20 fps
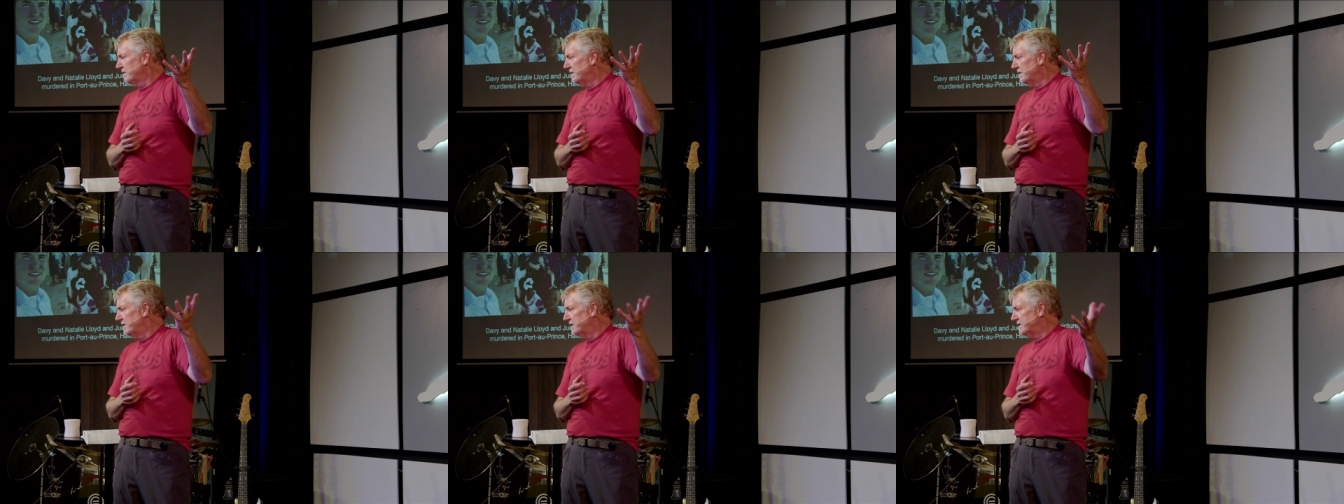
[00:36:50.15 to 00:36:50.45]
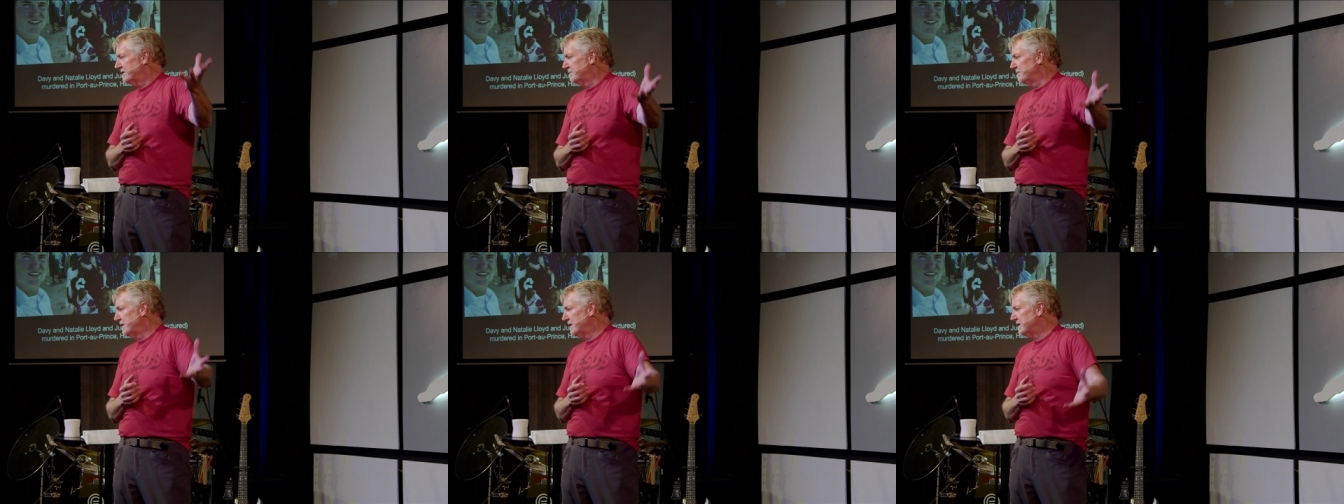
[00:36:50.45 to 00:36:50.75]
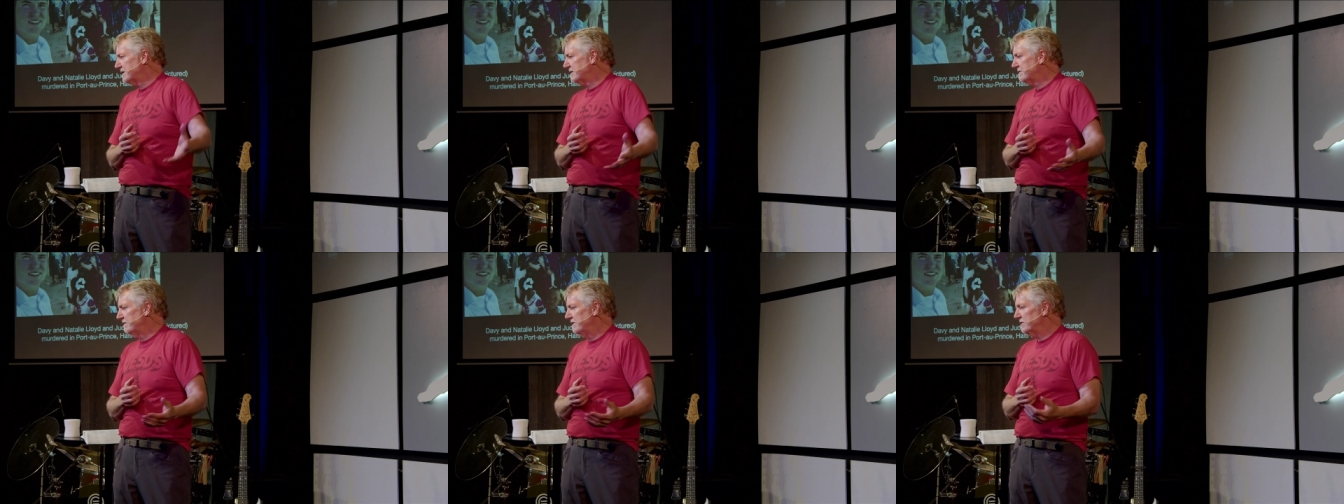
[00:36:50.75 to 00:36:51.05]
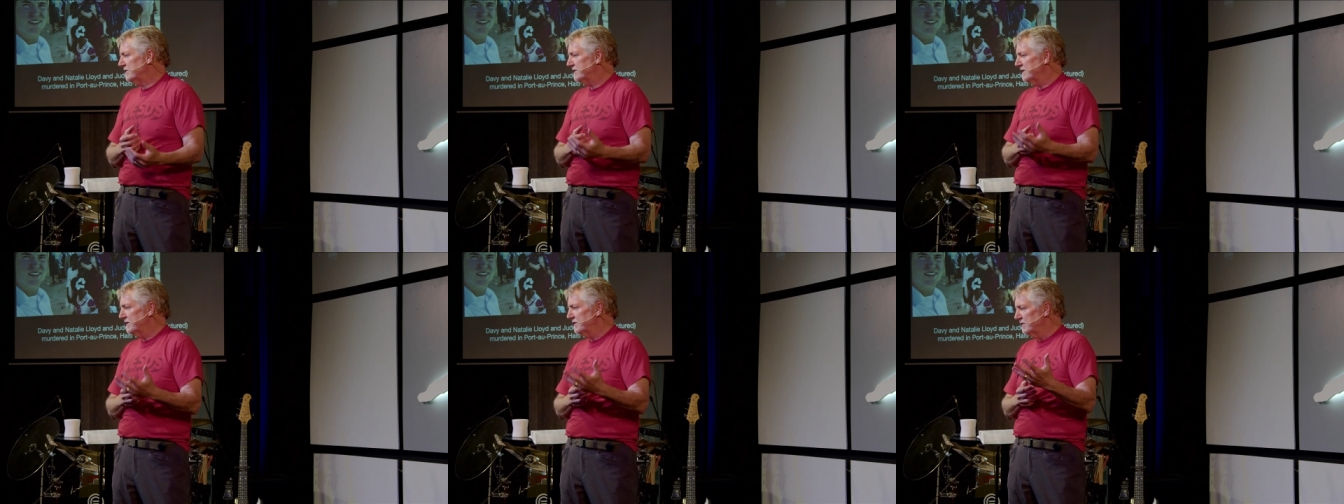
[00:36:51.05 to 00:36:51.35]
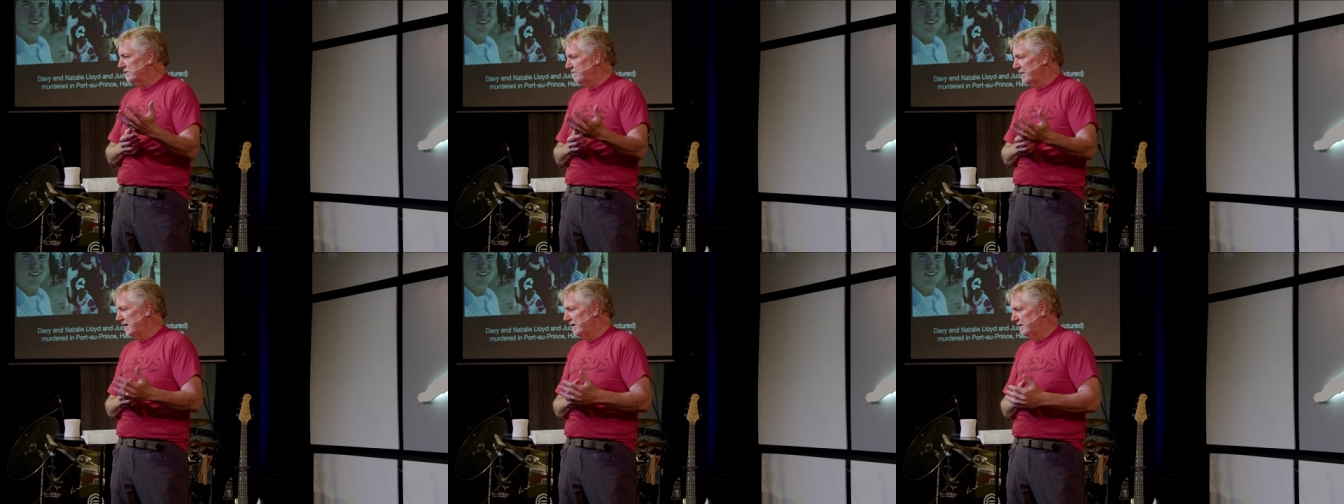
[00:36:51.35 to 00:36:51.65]
to this ministry just as
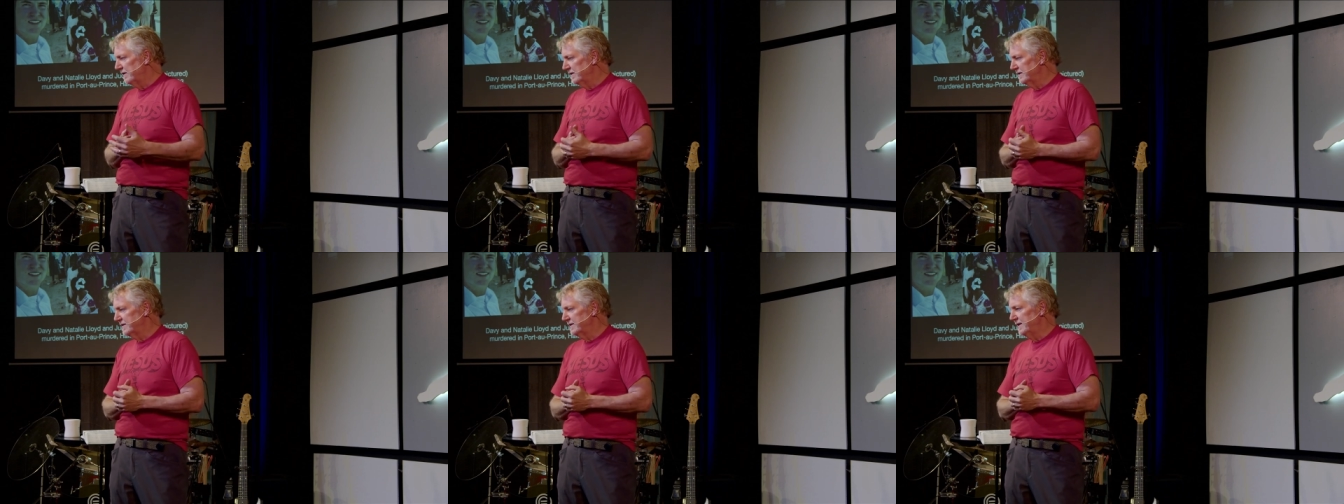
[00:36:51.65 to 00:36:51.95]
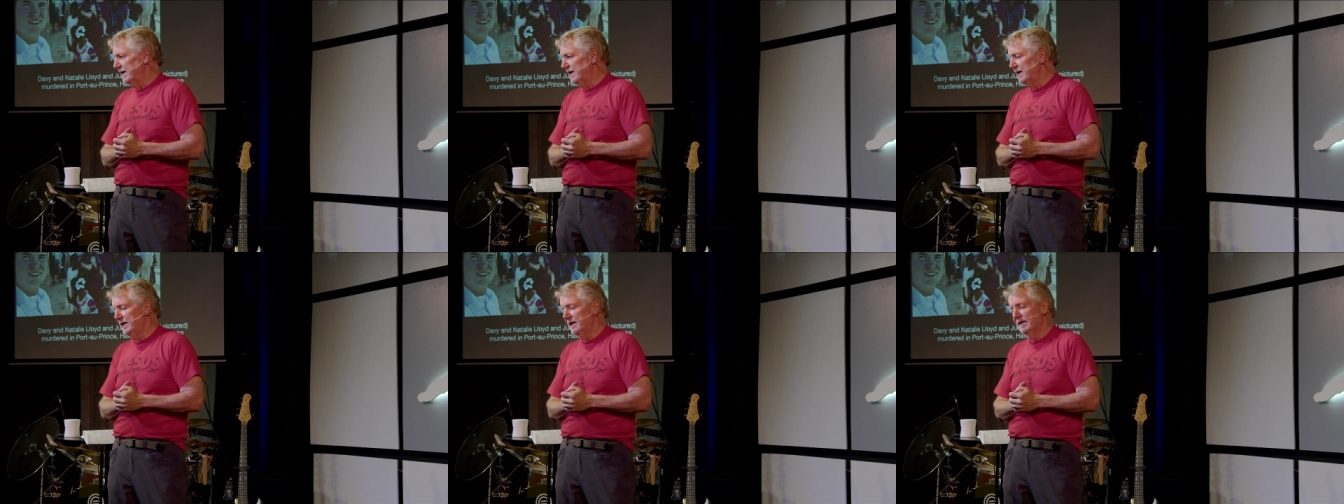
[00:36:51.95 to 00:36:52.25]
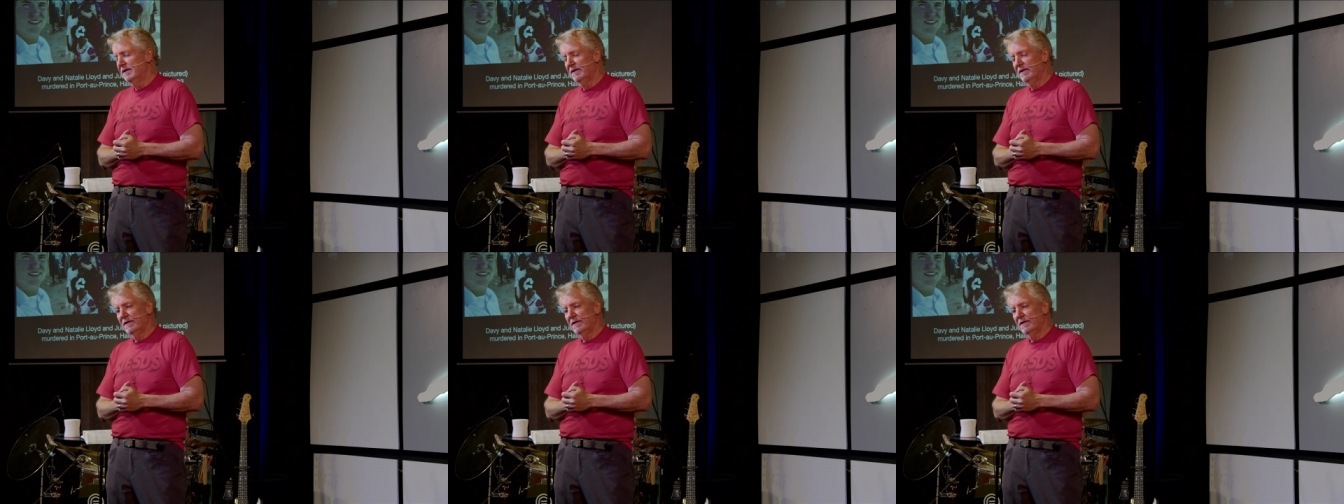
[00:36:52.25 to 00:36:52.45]
her parents did.